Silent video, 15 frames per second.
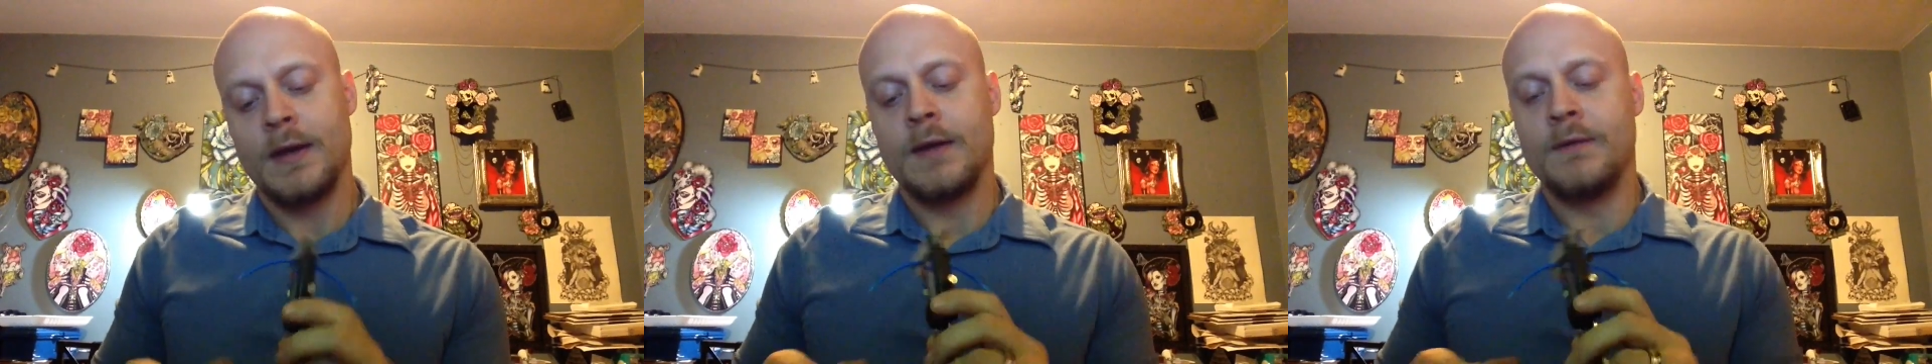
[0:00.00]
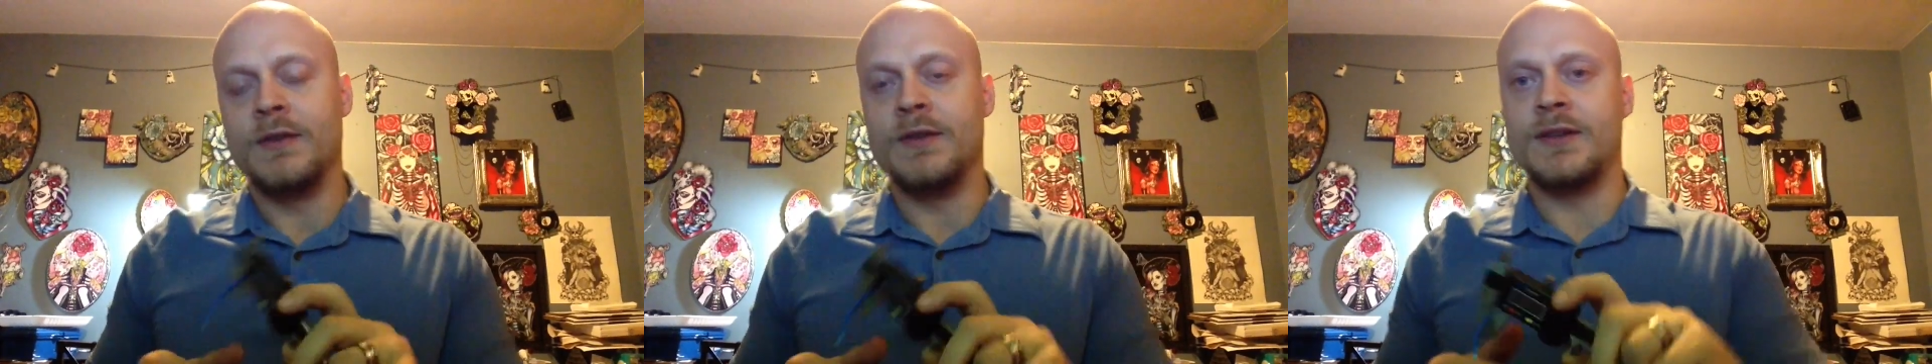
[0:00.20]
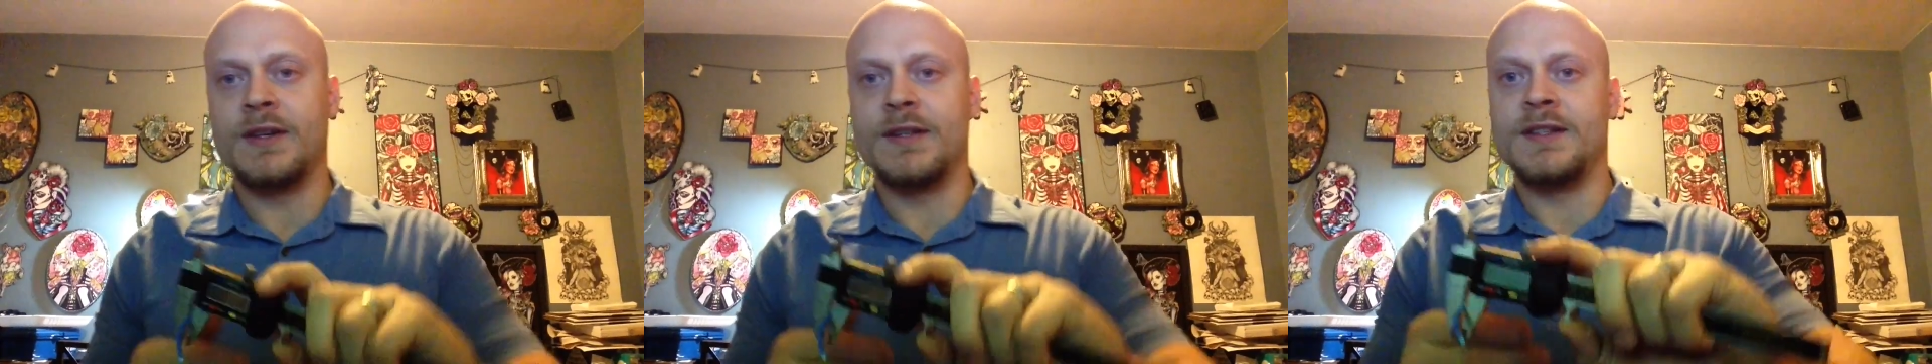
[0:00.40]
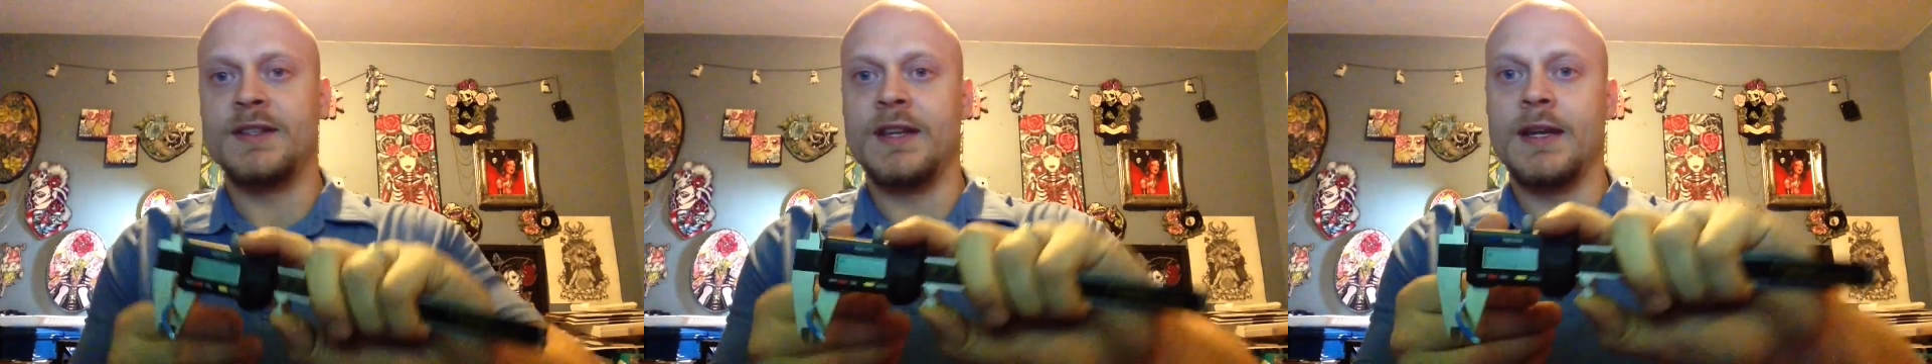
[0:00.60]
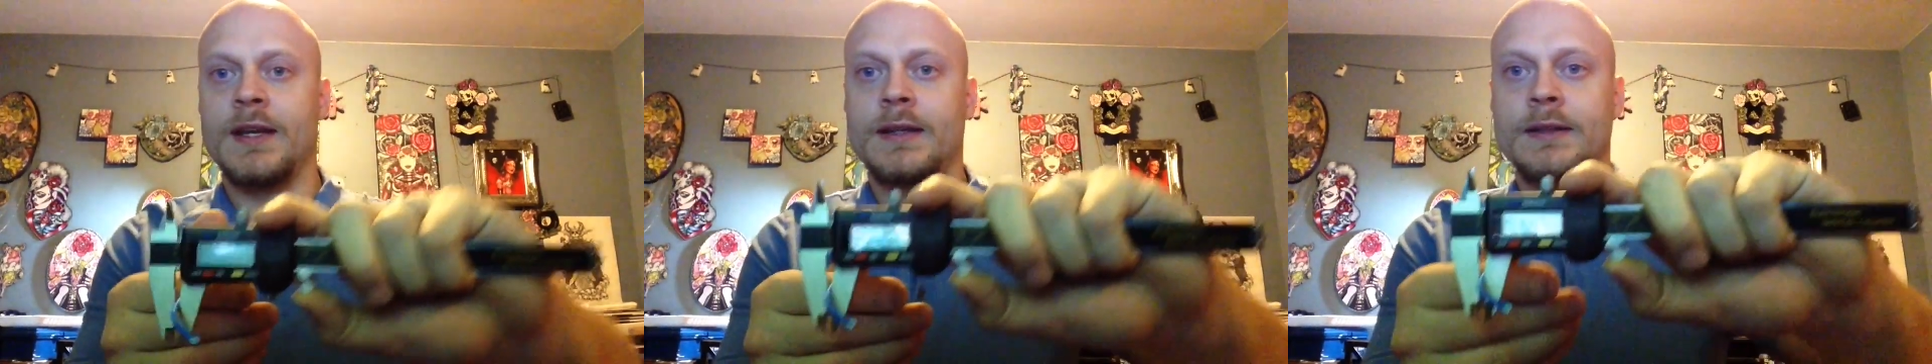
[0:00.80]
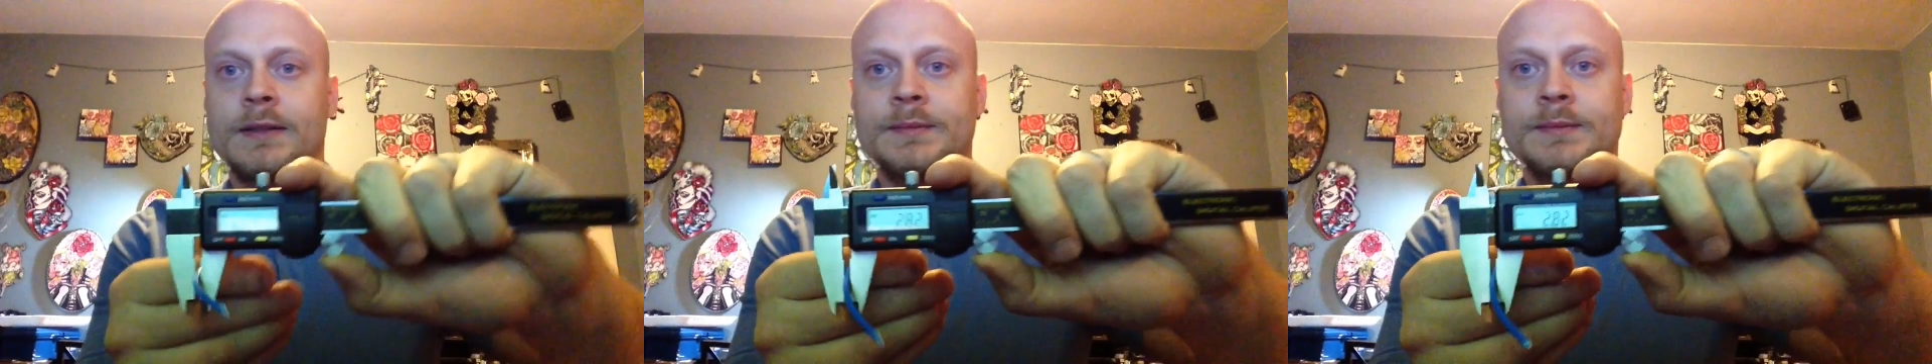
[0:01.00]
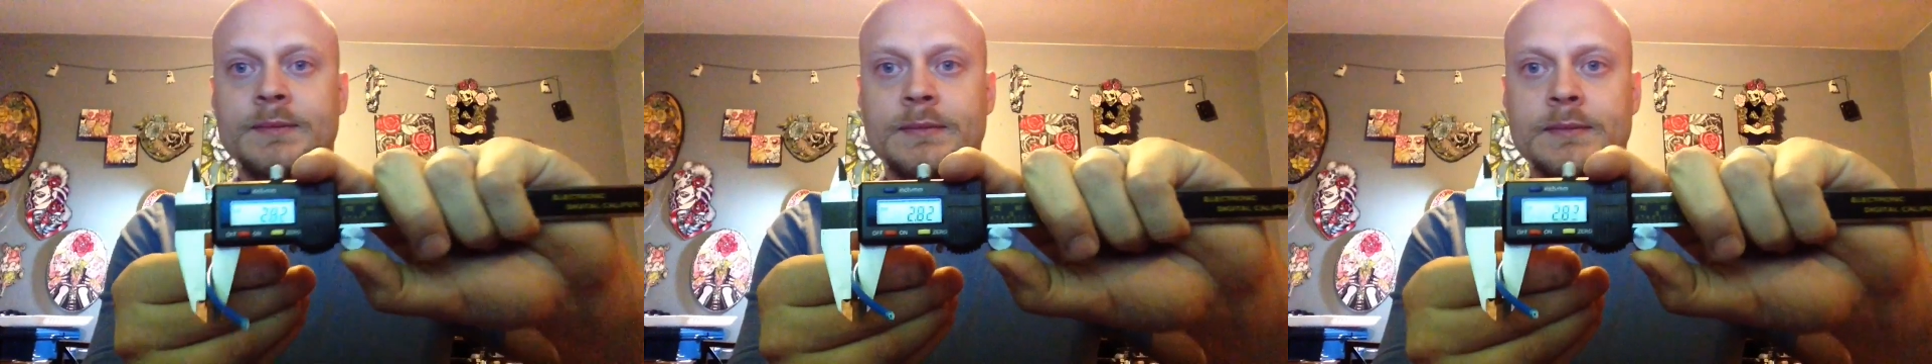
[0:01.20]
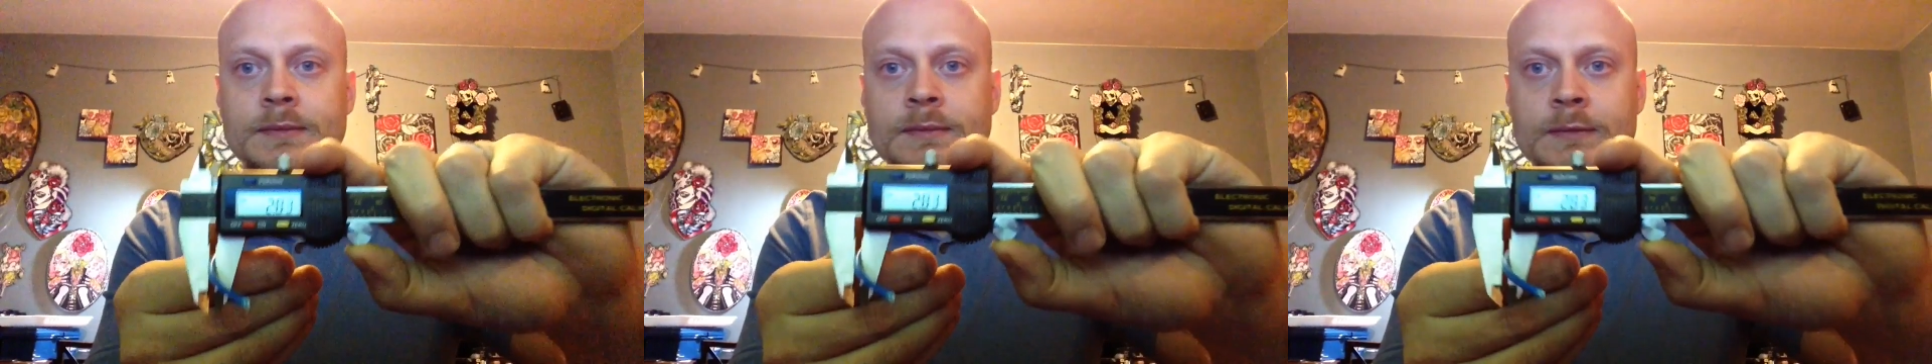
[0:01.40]
if you can see it,
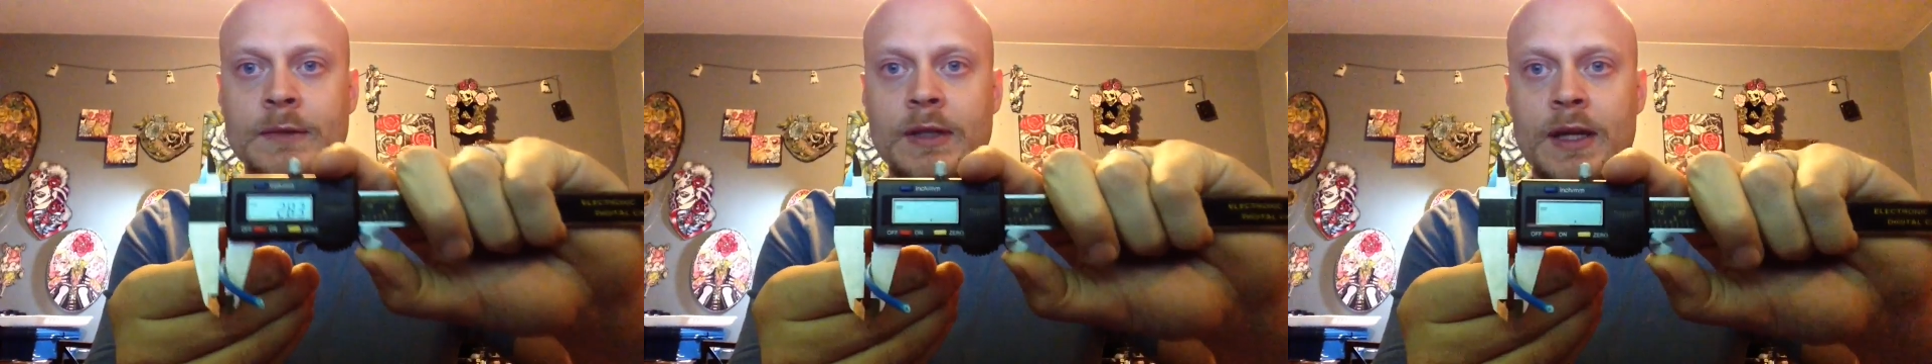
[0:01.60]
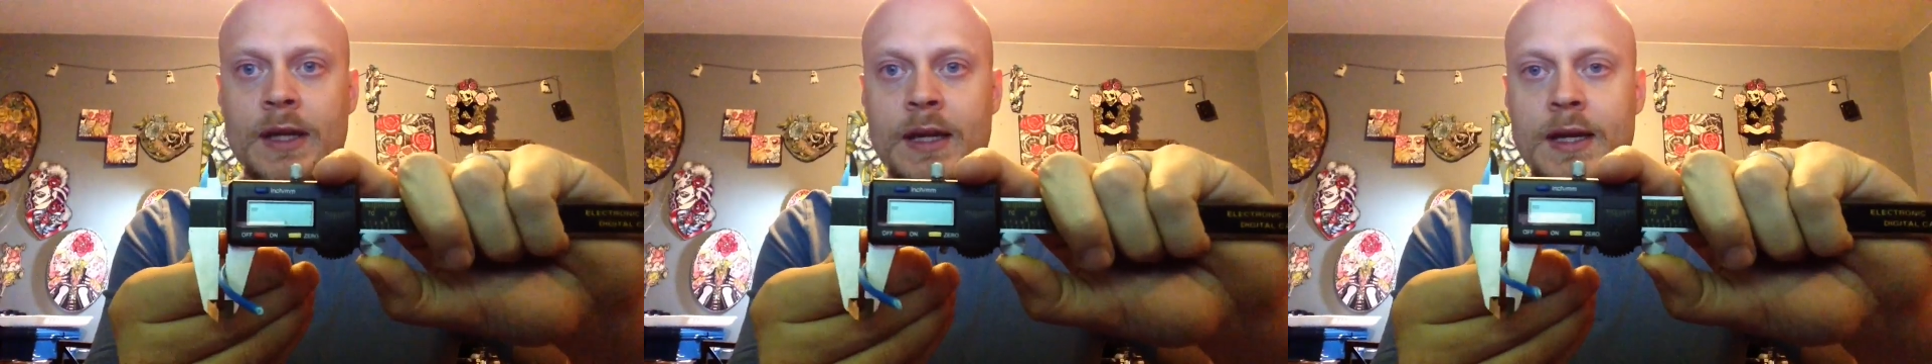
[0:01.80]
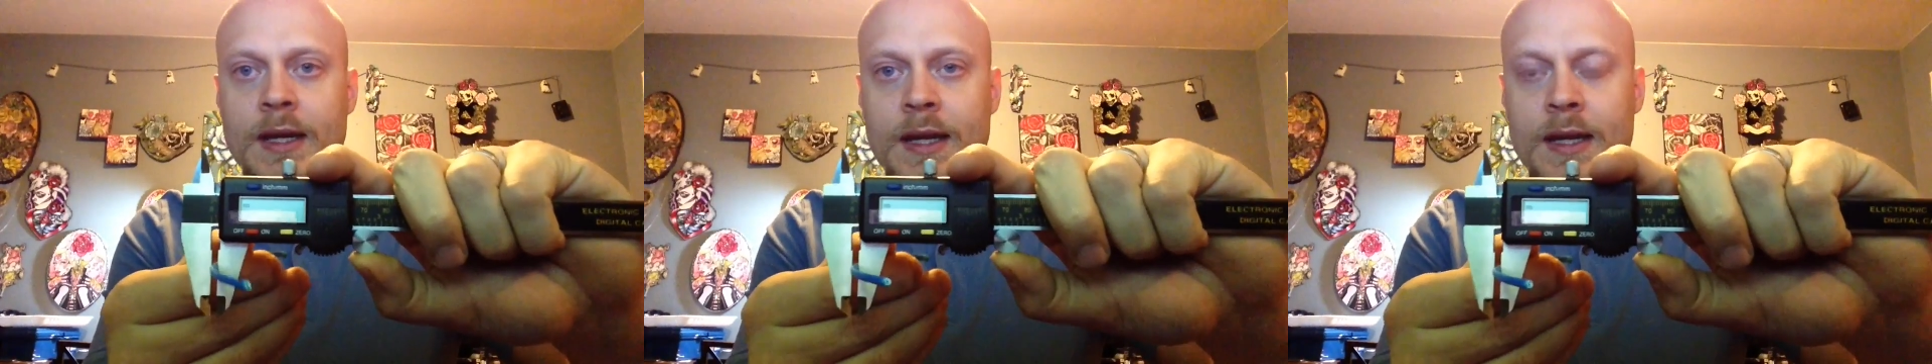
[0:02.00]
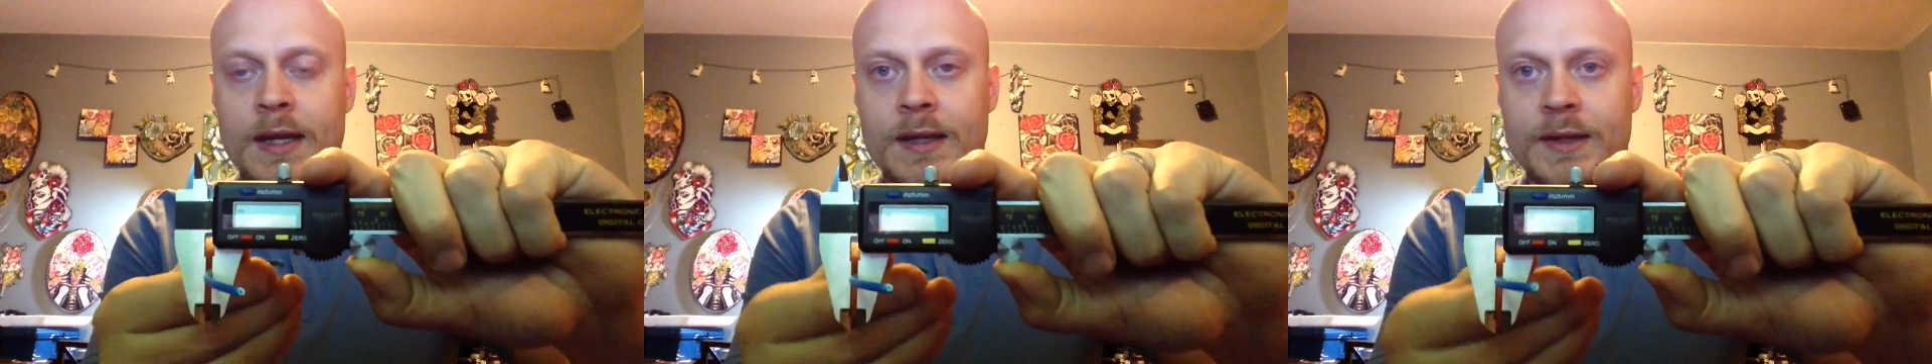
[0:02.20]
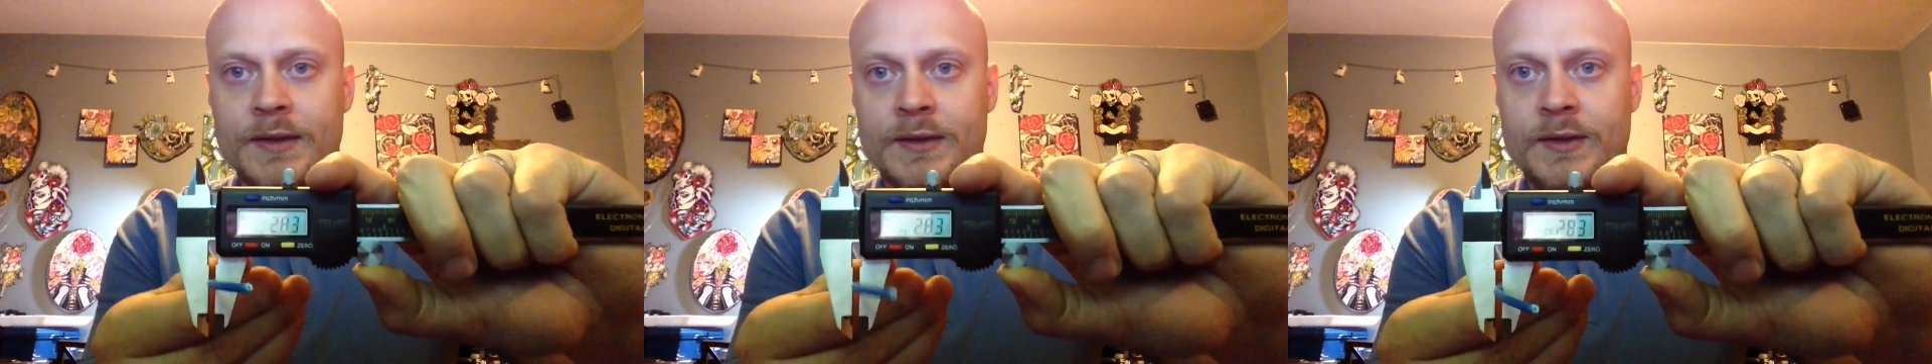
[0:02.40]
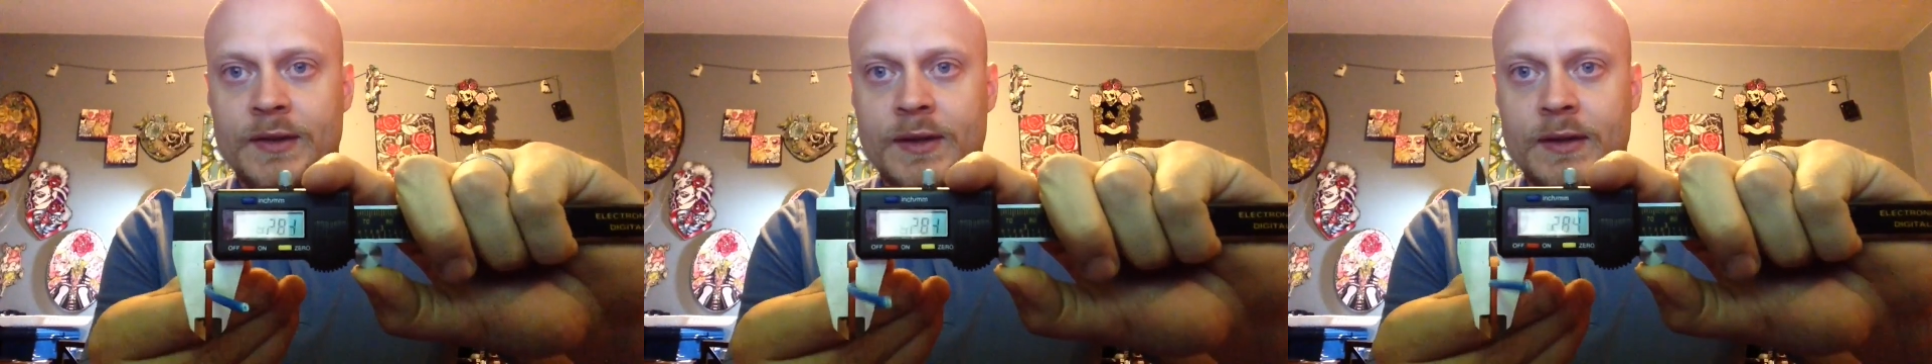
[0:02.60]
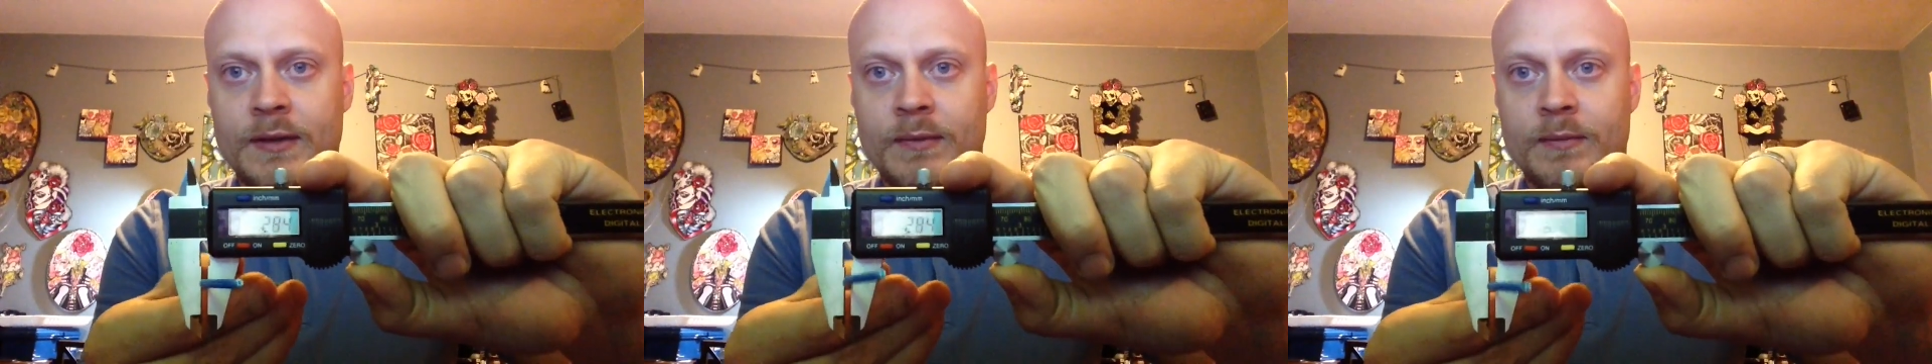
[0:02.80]
it is